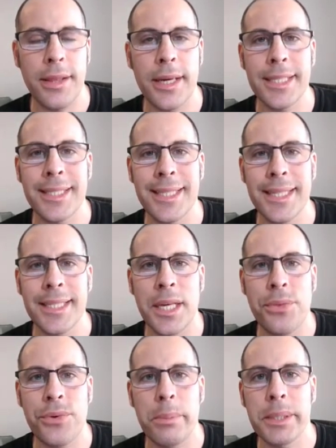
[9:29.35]
That's a
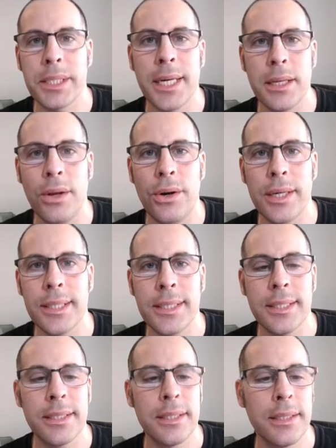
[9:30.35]
63%
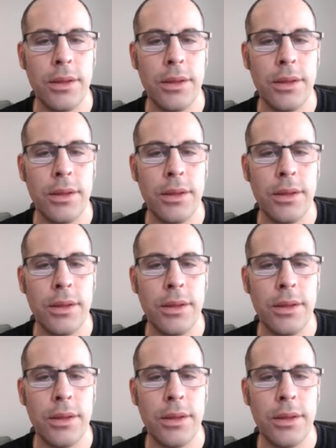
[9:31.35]
loss.